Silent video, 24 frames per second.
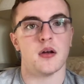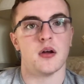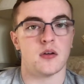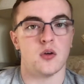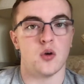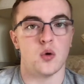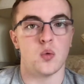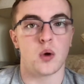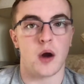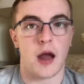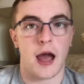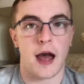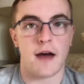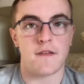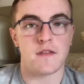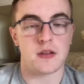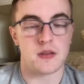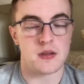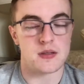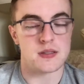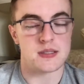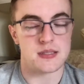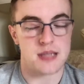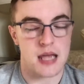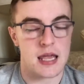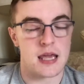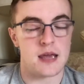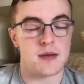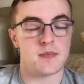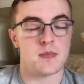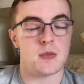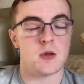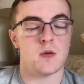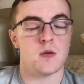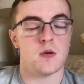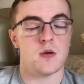who were having the
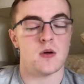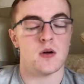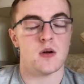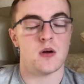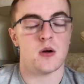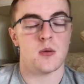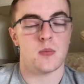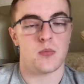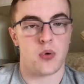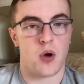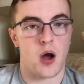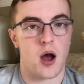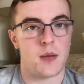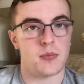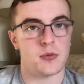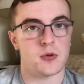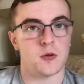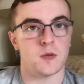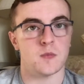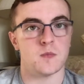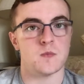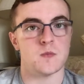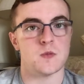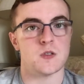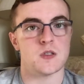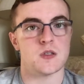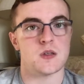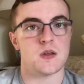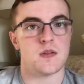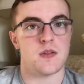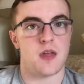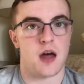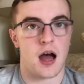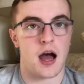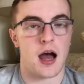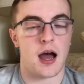same problems
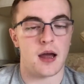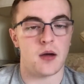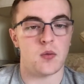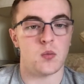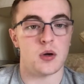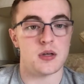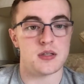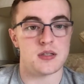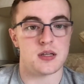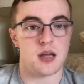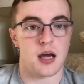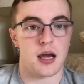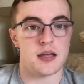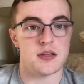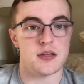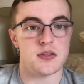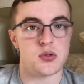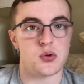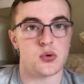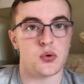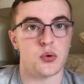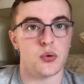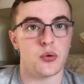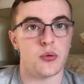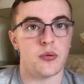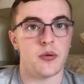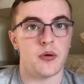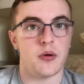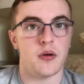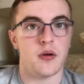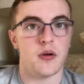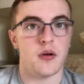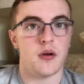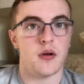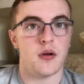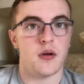that I was in high school
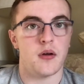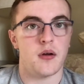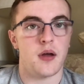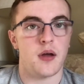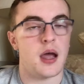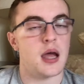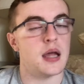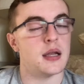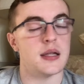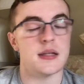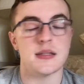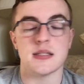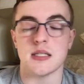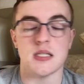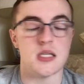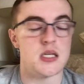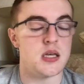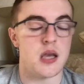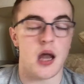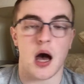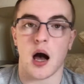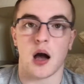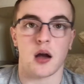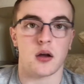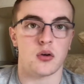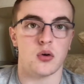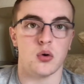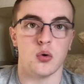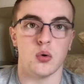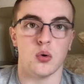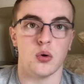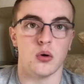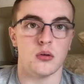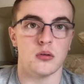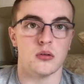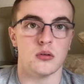and it's not cool.